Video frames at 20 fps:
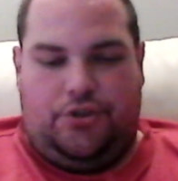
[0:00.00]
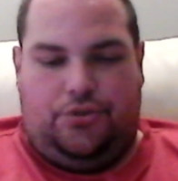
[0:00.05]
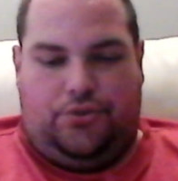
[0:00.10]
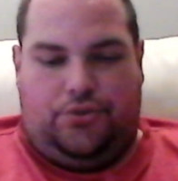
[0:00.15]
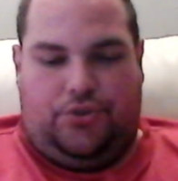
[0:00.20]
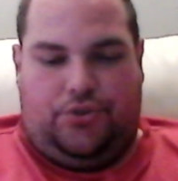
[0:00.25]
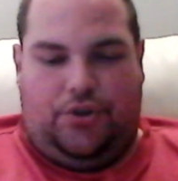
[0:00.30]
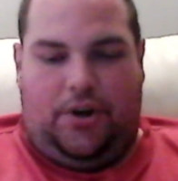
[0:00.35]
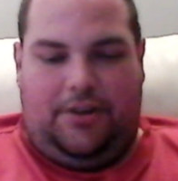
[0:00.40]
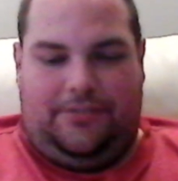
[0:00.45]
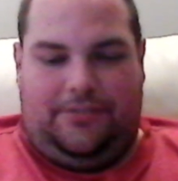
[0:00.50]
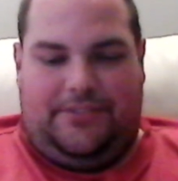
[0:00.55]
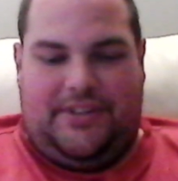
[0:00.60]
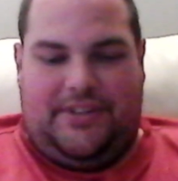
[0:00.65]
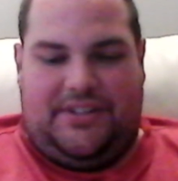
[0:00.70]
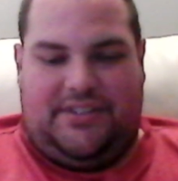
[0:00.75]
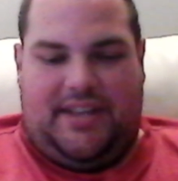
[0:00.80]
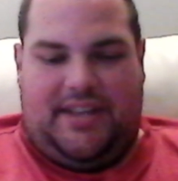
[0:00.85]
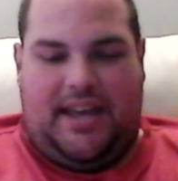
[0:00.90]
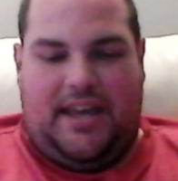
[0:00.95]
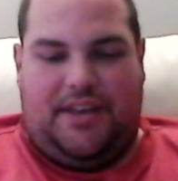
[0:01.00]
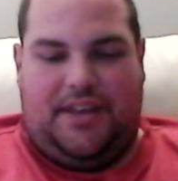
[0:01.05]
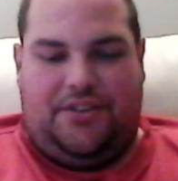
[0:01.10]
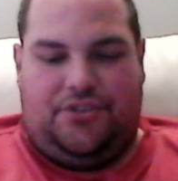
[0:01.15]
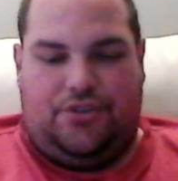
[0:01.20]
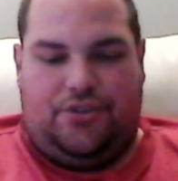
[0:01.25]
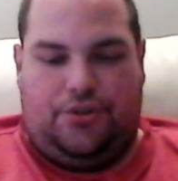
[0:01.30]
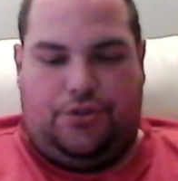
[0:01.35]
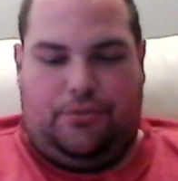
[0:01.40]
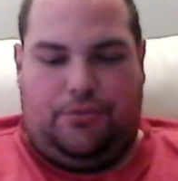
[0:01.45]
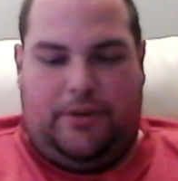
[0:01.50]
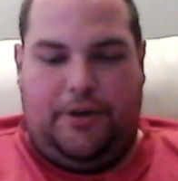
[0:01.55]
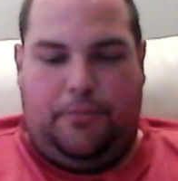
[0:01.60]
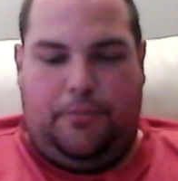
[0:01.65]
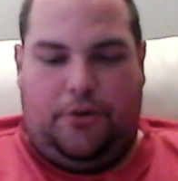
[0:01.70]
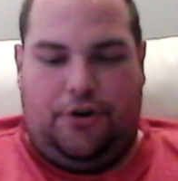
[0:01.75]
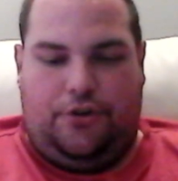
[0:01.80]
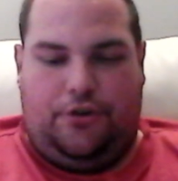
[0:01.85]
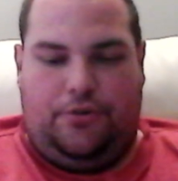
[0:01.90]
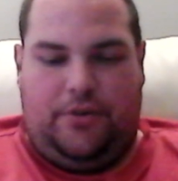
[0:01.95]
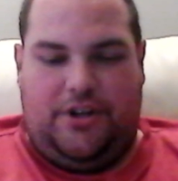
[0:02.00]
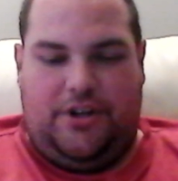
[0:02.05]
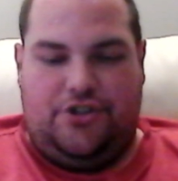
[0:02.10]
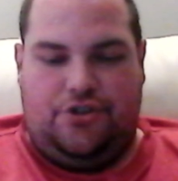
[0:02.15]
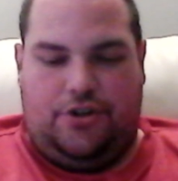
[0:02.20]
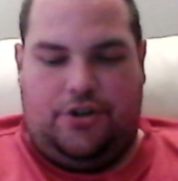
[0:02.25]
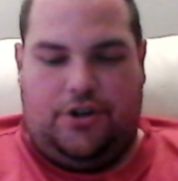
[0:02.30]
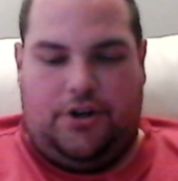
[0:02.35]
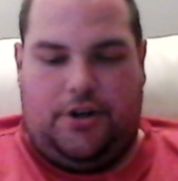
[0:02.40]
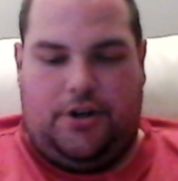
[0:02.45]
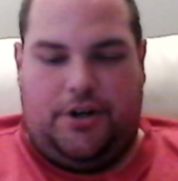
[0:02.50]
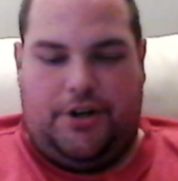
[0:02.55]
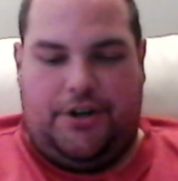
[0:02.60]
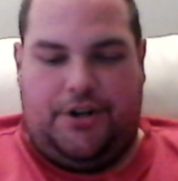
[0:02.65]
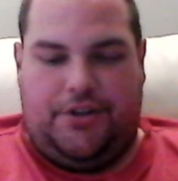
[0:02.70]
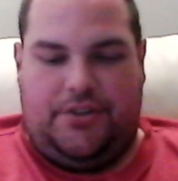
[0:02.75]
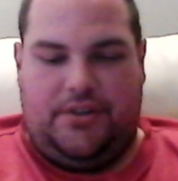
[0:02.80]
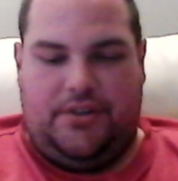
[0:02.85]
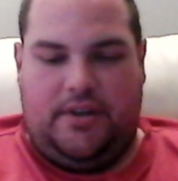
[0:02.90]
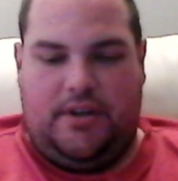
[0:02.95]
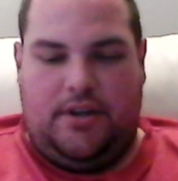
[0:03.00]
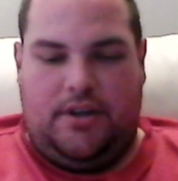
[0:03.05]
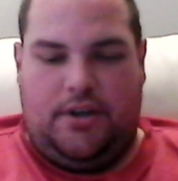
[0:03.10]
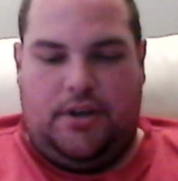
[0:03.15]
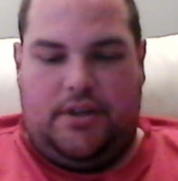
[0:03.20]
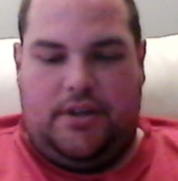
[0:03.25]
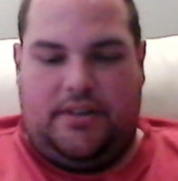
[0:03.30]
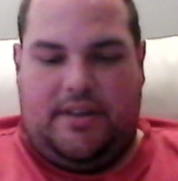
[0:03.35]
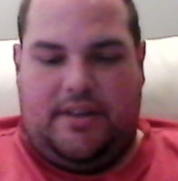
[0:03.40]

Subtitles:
To solve this case, 3 or more creature cards